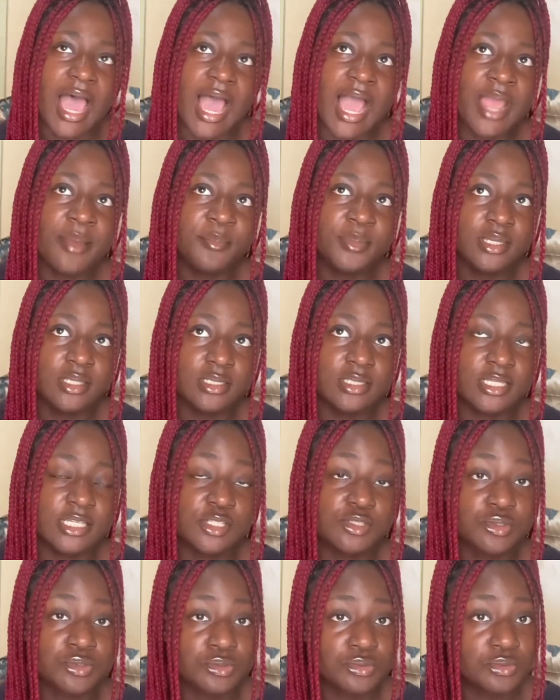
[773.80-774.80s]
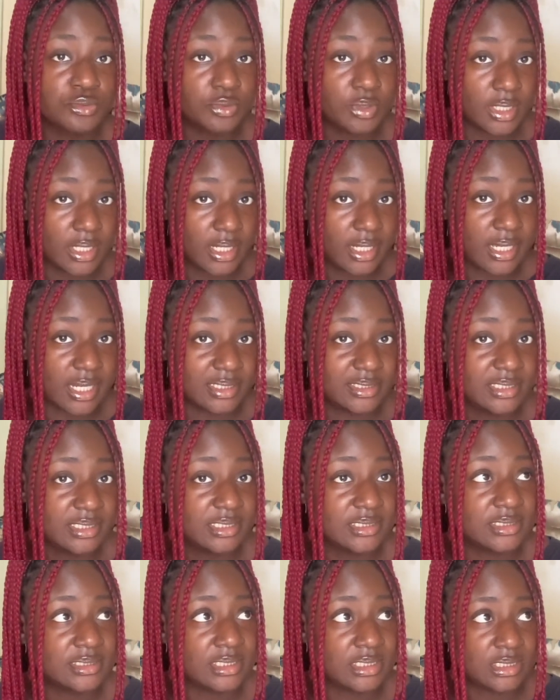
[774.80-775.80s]
I mean, in school, yeah, I think
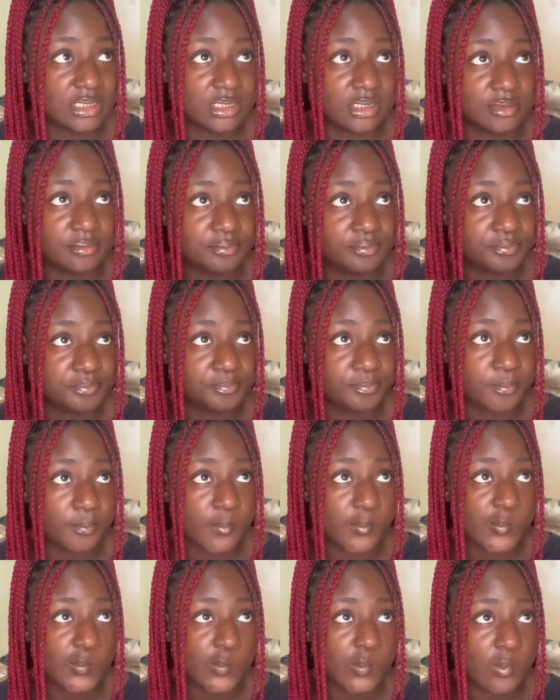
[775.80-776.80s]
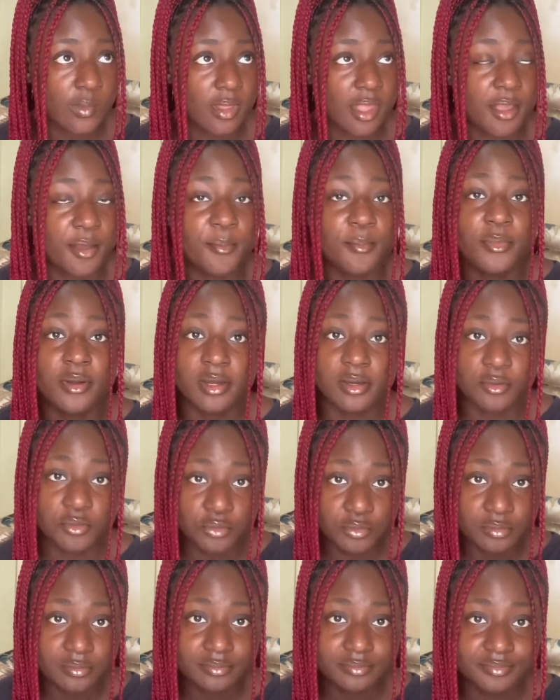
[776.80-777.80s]
it's data. But at
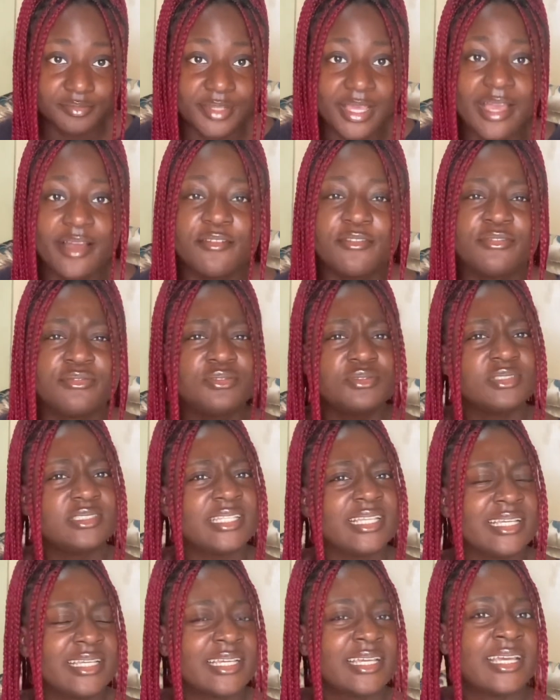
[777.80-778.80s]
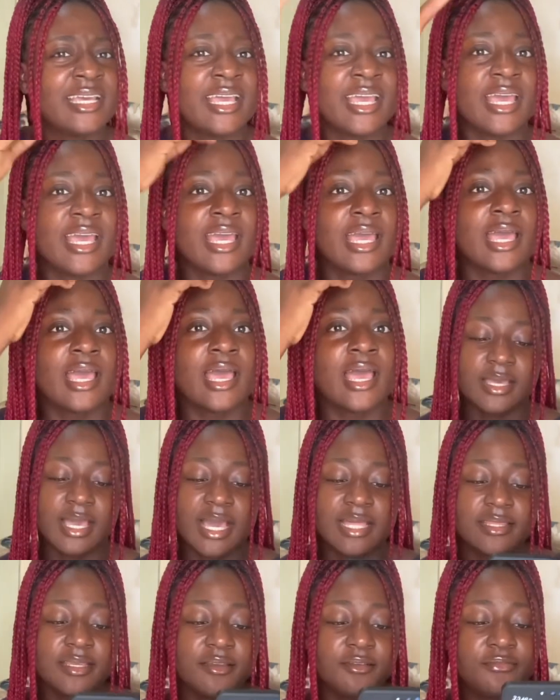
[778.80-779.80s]
home, food, like,
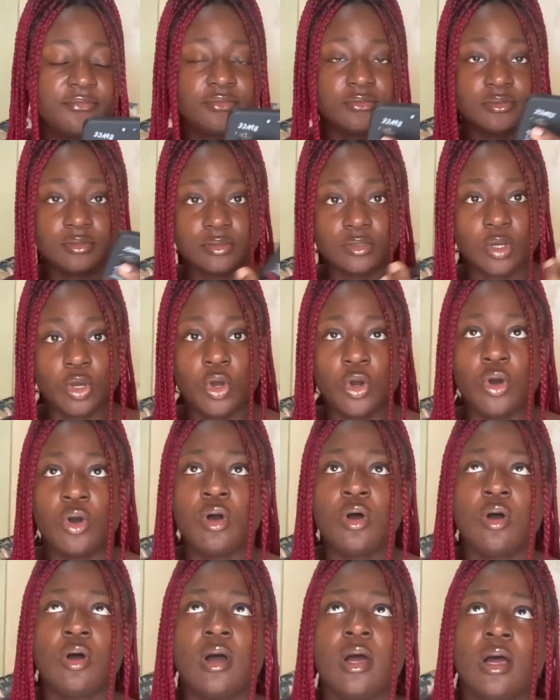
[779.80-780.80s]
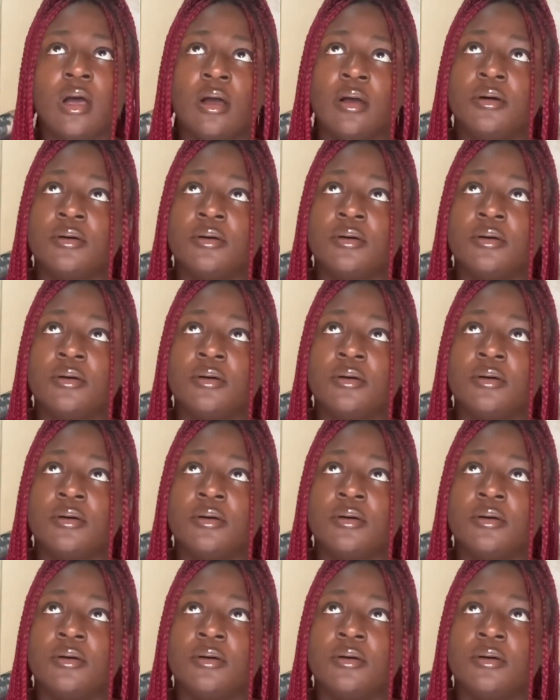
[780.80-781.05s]
I think food or,